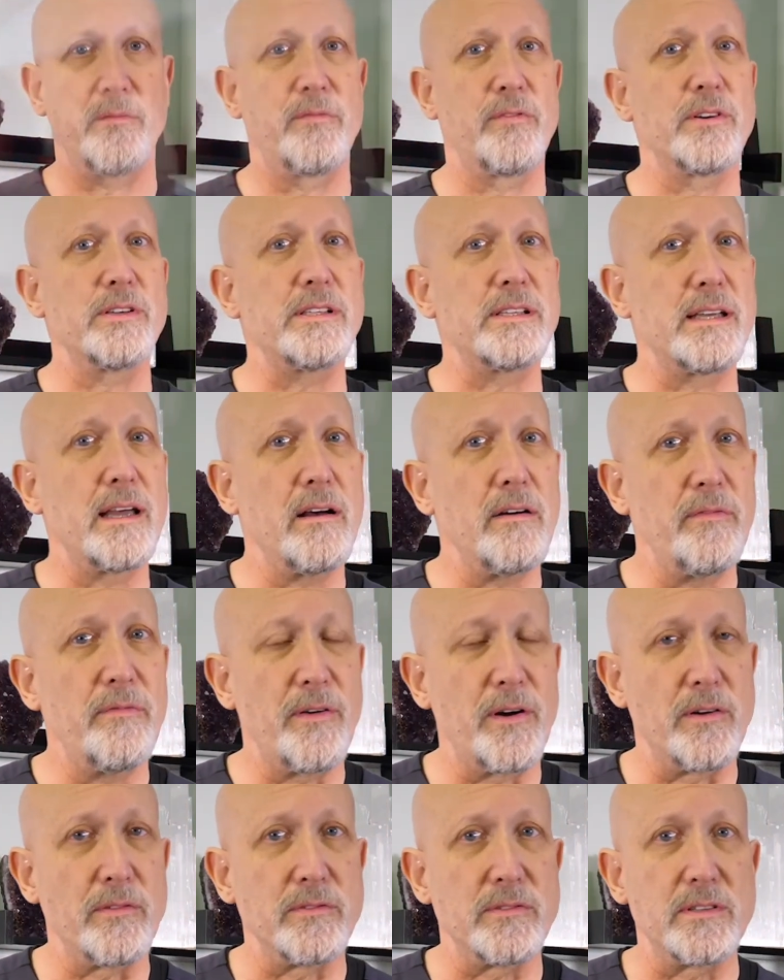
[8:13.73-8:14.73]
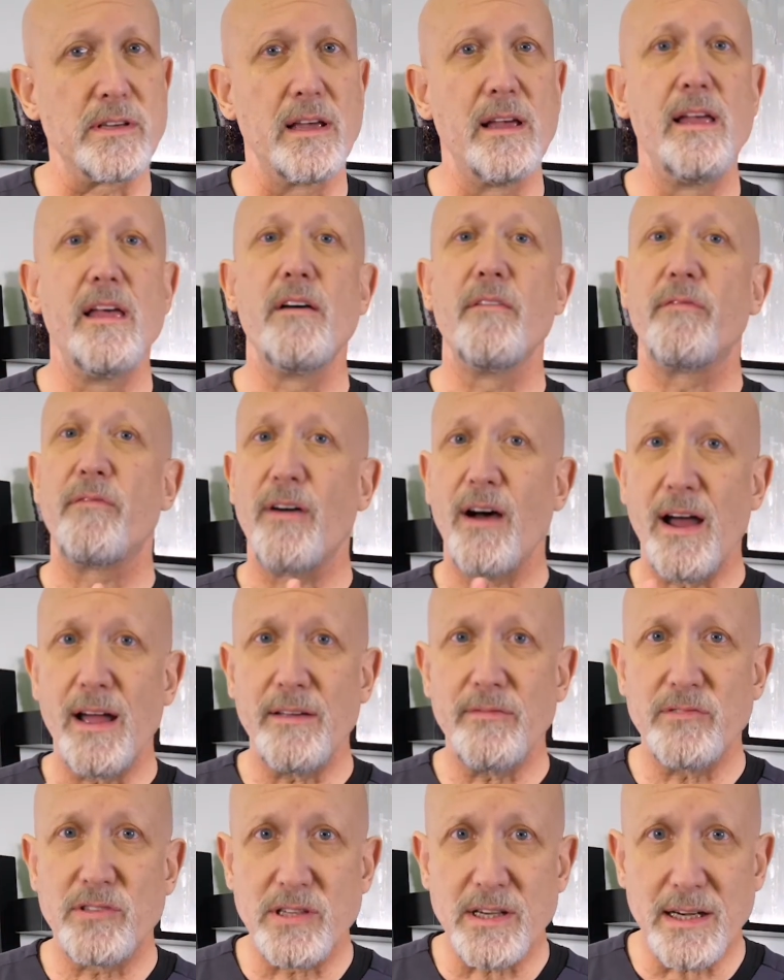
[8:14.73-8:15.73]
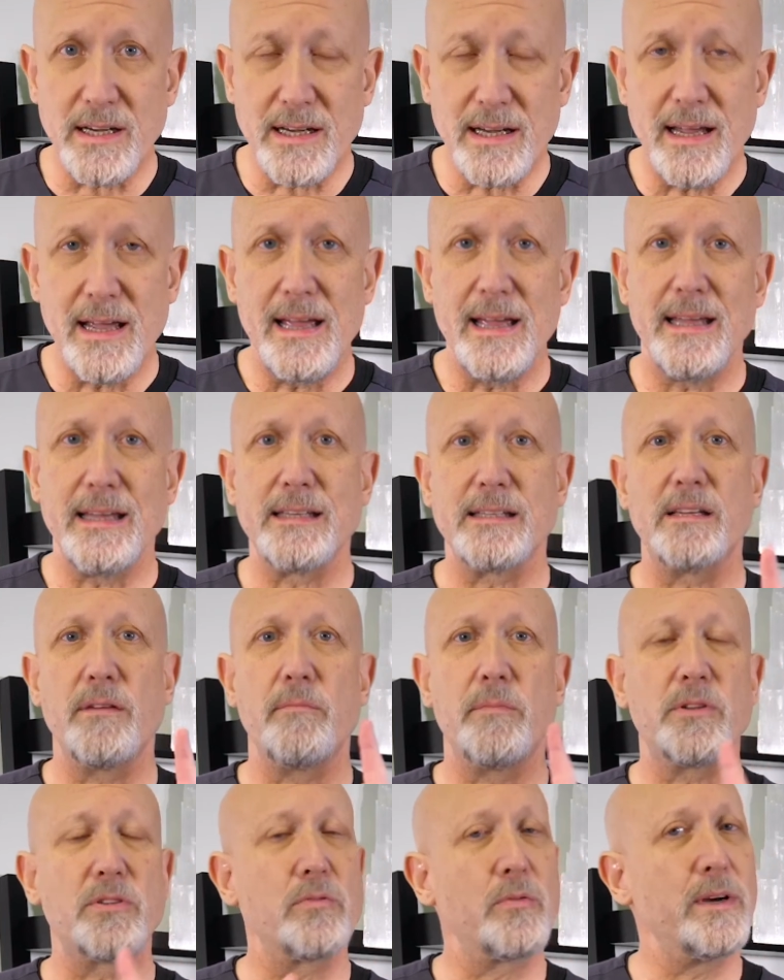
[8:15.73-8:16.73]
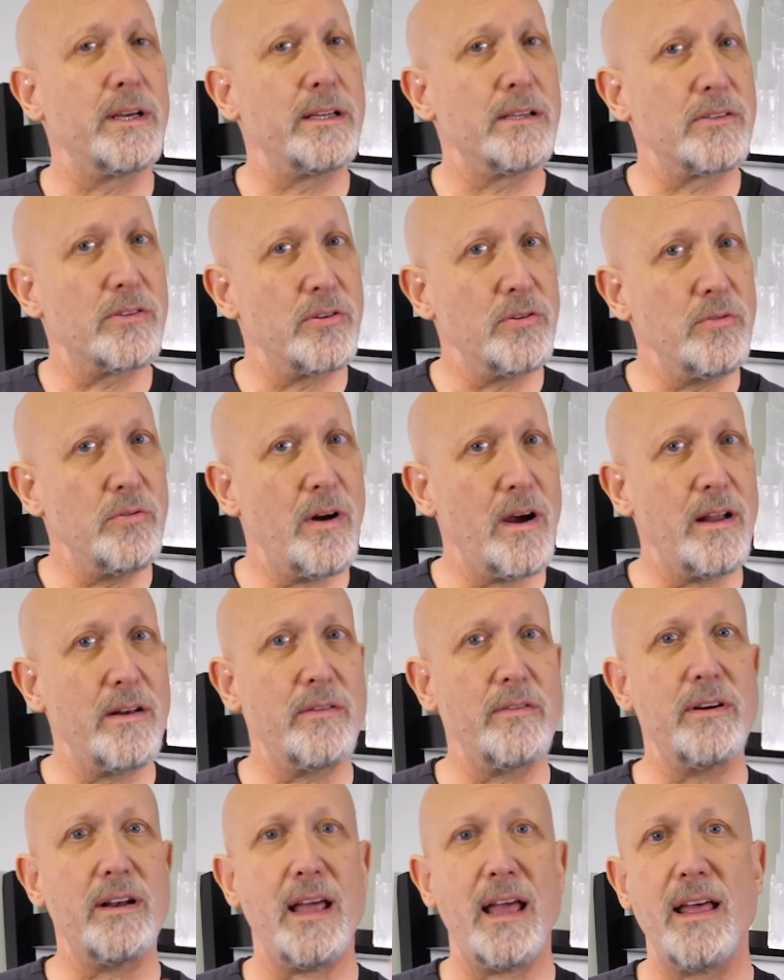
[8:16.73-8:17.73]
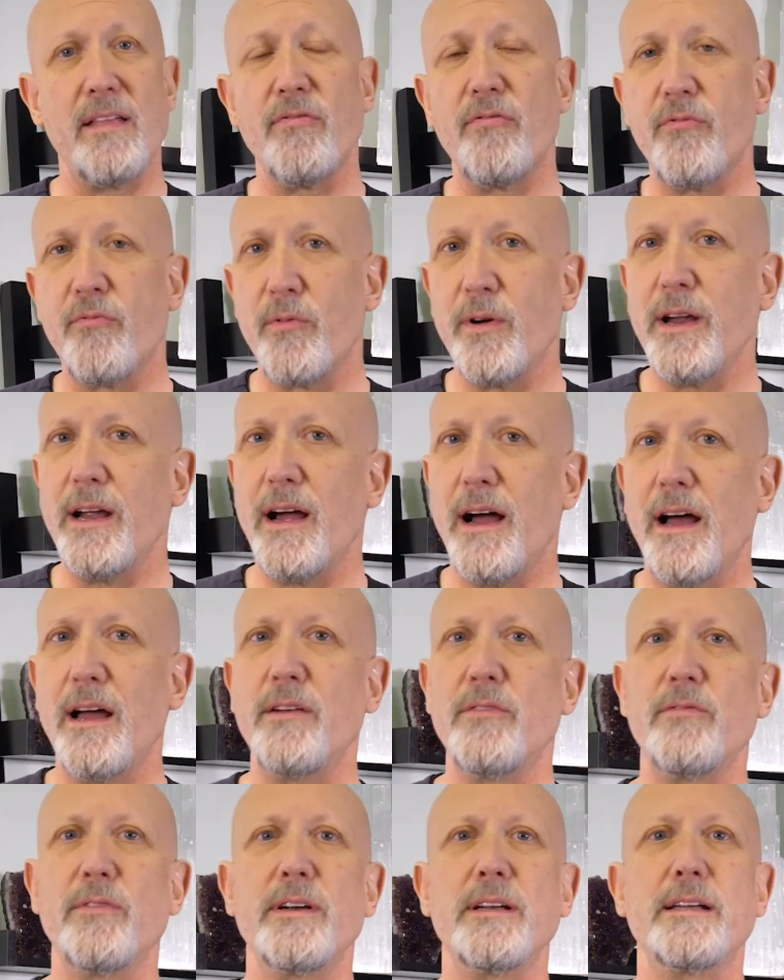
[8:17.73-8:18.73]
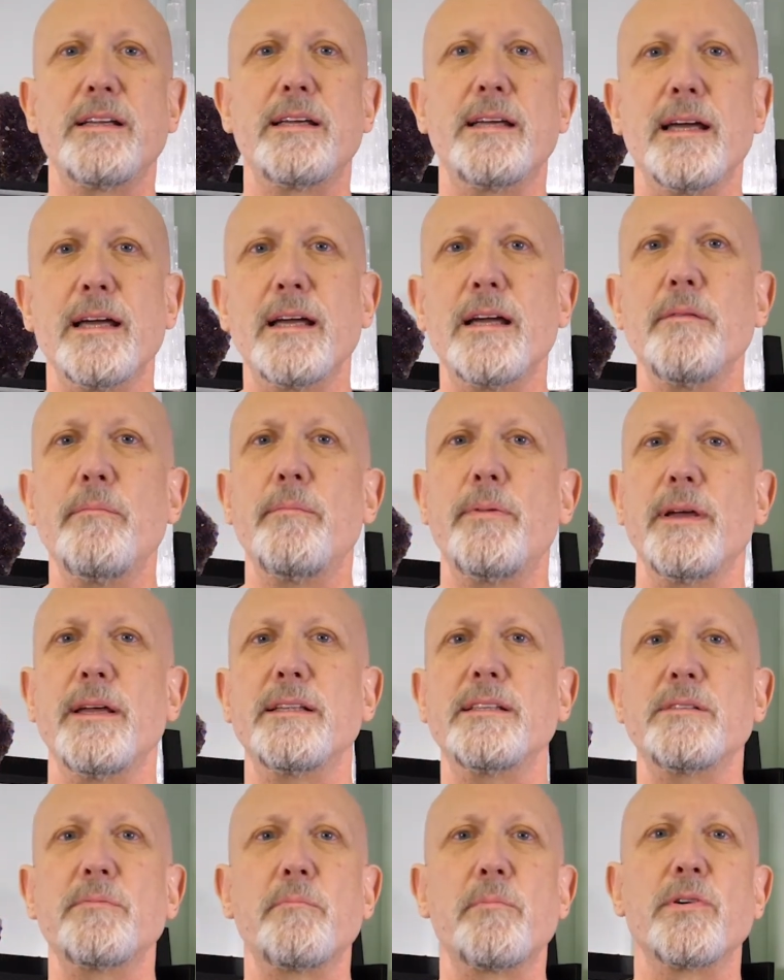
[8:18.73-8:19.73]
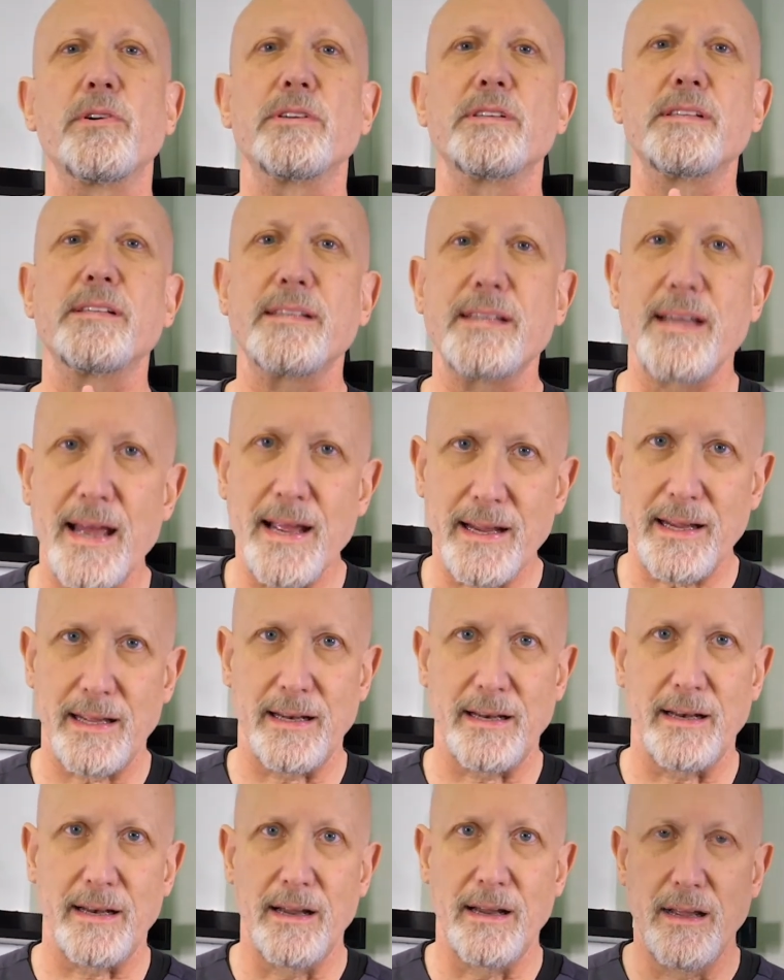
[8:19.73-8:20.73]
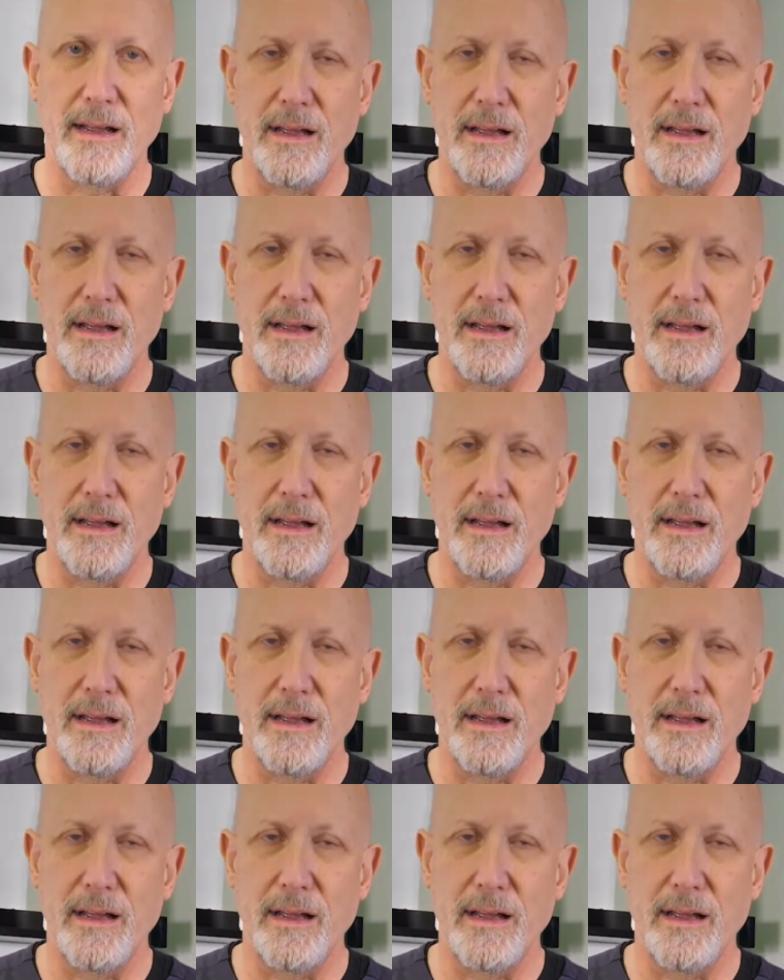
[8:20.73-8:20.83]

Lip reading: for cell phones, 5G is between 200 and 300 gigabits per second